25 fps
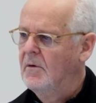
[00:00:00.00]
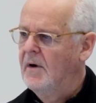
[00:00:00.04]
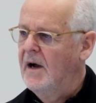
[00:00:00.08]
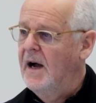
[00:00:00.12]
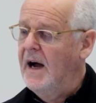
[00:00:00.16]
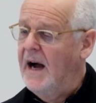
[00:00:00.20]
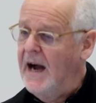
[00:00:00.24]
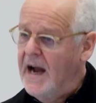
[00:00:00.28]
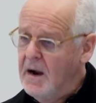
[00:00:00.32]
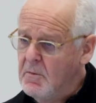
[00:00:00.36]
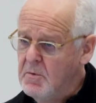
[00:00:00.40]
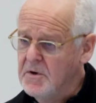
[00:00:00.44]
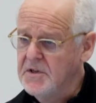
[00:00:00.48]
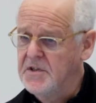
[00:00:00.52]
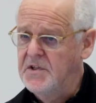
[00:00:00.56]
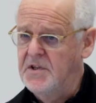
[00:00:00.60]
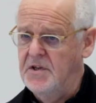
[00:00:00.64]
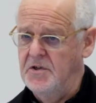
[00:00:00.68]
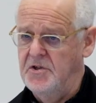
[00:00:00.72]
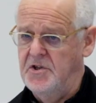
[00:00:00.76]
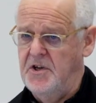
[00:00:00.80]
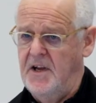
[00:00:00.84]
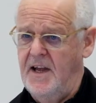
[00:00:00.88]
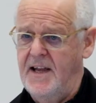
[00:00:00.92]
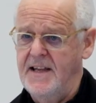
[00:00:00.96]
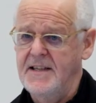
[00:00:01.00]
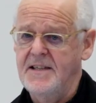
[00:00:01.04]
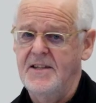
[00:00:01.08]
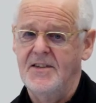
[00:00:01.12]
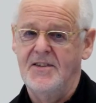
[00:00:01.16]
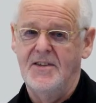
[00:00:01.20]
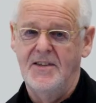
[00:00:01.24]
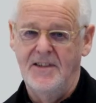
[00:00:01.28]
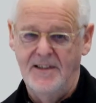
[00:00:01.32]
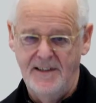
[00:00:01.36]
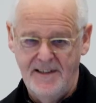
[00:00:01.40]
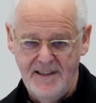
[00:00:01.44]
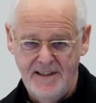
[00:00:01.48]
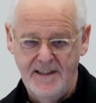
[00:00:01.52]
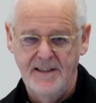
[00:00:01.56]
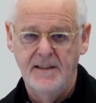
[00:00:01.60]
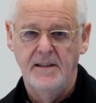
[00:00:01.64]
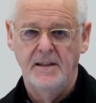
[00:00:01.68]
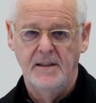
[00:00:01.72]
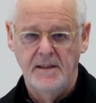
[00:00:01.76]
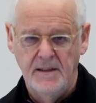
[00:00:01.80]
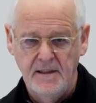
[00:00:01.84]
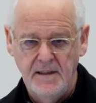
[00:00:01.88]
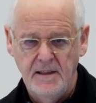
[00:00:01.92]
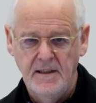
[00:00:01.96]
I would suggest
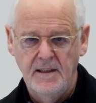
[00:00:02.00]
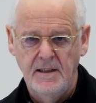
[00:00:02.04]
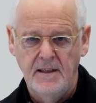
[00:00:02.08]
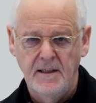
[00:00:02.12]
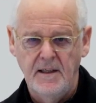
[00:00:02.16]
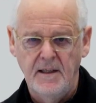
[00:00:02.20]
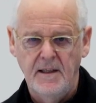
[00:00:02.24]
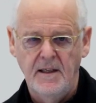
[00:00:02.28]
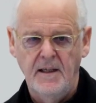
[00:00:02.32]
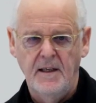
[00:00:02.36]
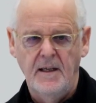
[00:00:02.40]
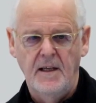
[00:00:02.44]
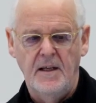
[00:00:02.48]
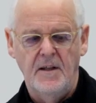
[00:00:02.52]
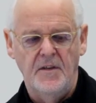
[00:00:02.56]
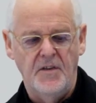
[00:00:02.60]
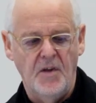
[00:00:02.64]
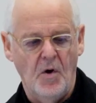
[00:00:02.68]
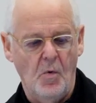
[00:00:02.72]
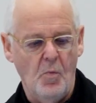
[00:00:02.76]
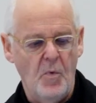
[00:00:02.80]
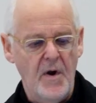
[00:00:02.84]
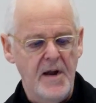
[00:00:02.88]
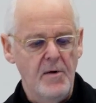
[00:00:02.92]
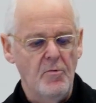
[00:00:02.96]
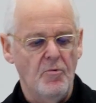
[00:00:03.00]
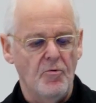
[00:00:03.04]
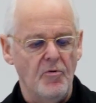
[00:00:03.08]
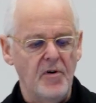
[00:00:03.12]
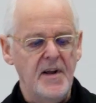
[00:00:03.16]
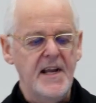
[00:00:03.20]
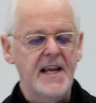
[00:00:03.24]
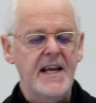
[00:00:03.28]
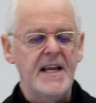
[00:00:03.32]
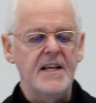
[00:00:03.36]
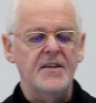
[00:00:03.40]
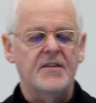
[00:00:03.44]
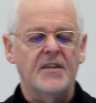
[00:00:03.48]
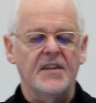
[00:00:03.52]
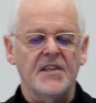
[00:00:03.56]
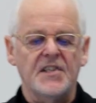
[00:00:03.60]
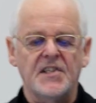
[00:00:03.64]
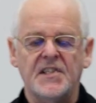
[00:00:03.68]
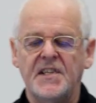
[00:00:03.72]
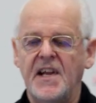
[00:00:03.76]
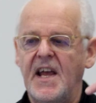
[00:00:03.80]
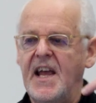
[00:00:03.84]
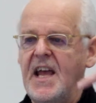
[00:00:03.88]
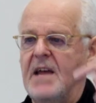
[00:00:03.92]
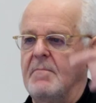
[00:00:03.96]
that we read the
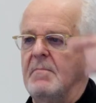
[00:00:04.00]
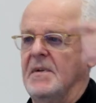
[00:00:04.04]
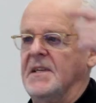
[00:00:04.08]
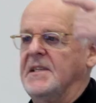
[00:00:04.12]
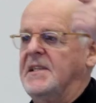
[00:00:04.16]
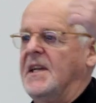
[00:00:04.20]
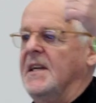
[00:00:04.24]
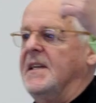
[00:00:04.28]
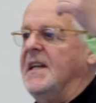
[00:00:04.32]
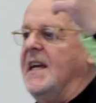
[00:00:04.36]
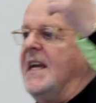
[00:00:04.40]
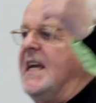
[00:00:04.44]
statement, an